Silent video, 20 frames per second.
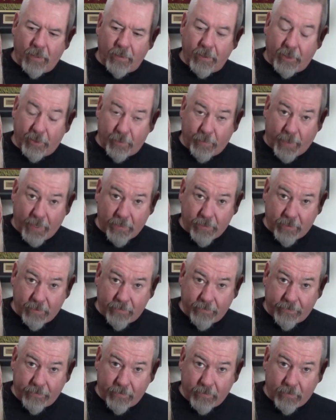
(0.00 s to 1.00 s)

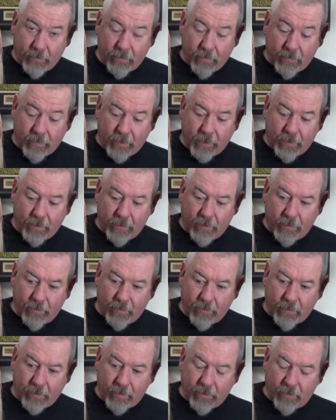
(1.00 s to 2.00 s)
Expensive, right?
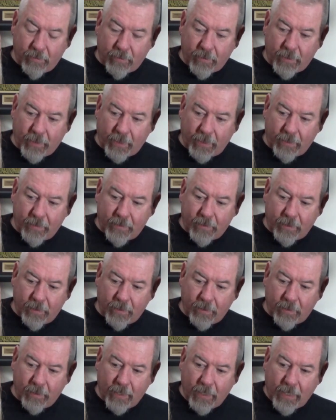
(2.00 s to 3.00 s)
You're going to look
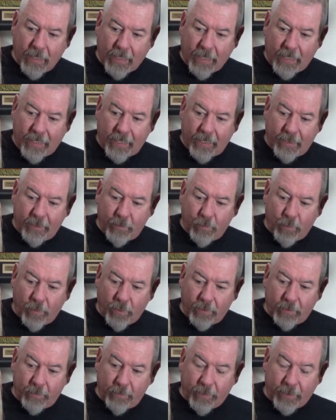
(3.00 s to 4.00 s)
at
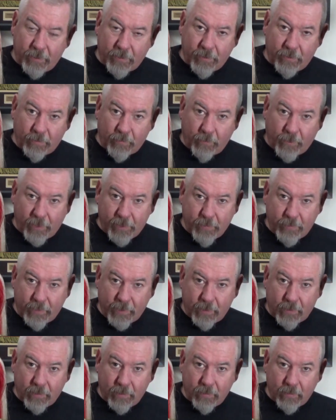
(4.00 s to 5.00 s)
anywhere. It depends on the
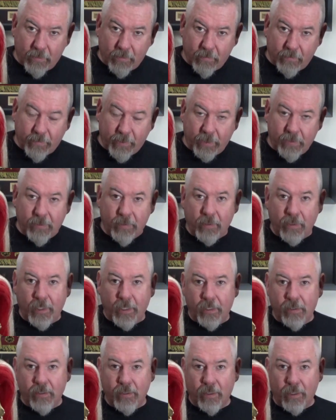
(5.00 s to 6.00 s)
regiment, depends on the
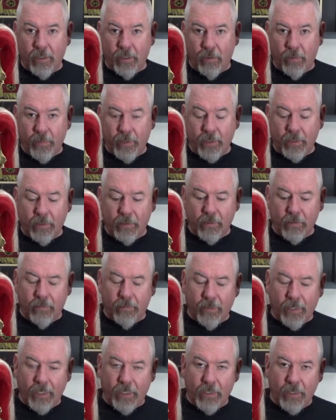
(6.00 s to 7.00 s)
age of the helmet, you know,
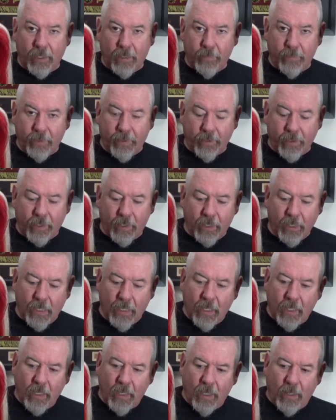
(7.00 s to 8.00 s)
that type of thing.
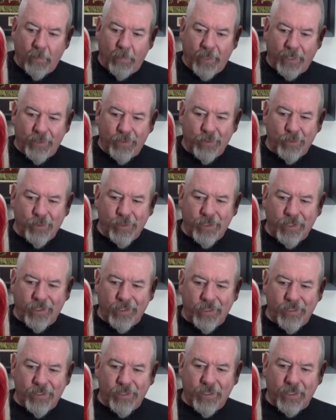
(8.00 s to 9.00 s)
But usually
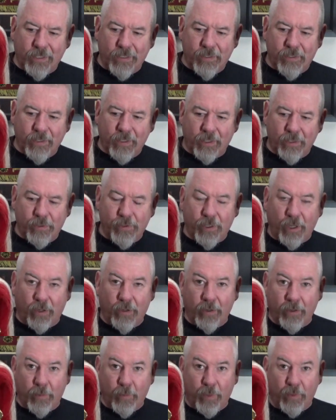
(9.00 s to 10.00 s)
these things
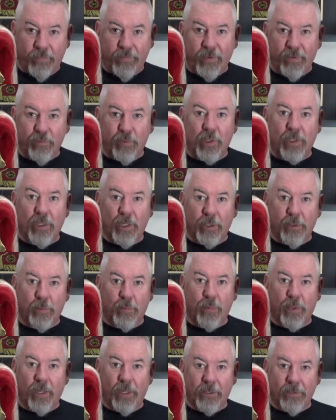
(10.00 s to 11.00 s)
start at about
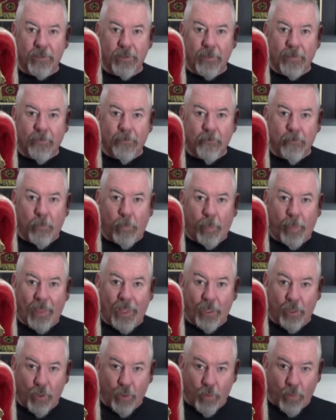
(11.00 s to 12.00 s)
$1,500
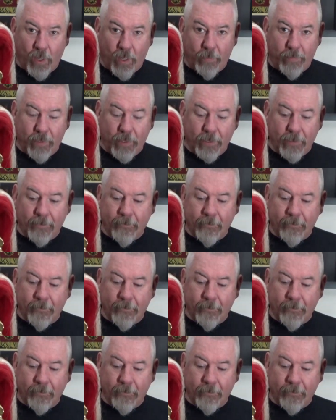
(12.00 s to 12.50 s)
and go up.